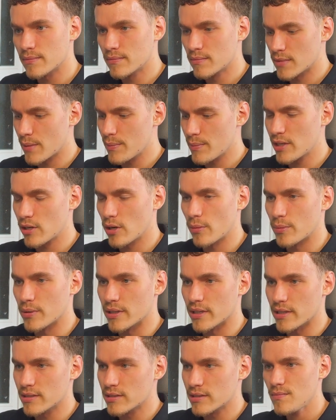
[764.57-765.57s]
Let me copy
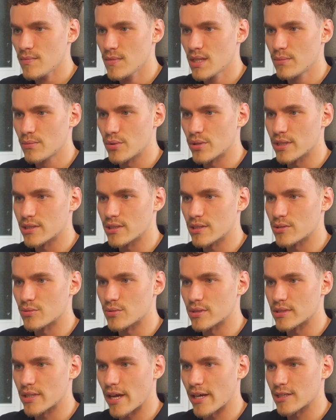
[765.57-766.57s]
this, put this into a
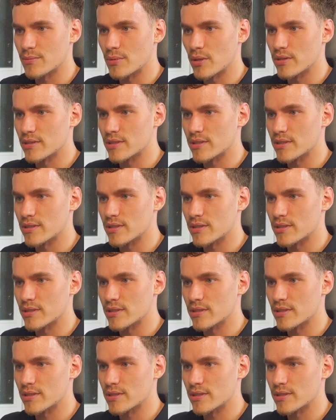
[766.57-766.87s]
text box